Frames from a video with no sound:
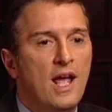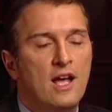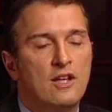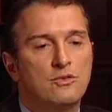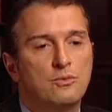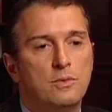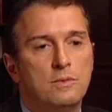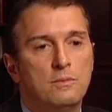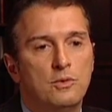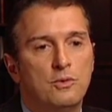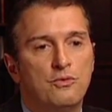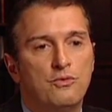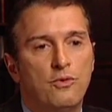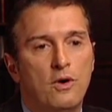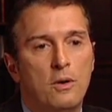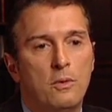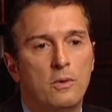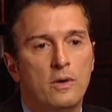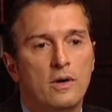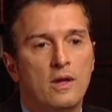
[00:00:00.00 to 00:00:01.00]
as we move
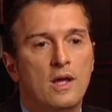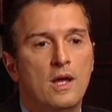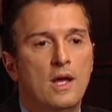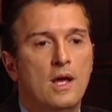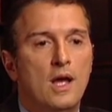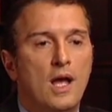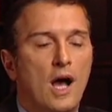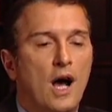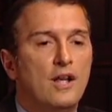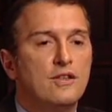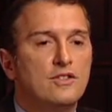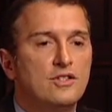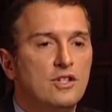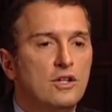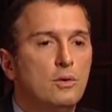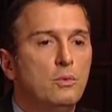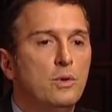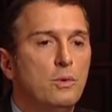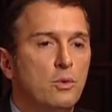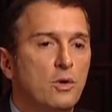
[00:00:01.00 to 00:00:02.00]
forward
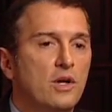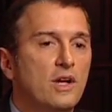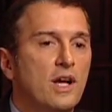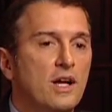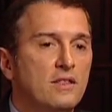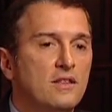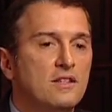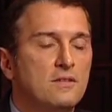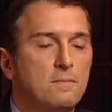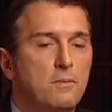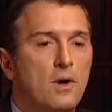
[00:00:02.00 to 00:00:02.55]
until we work out these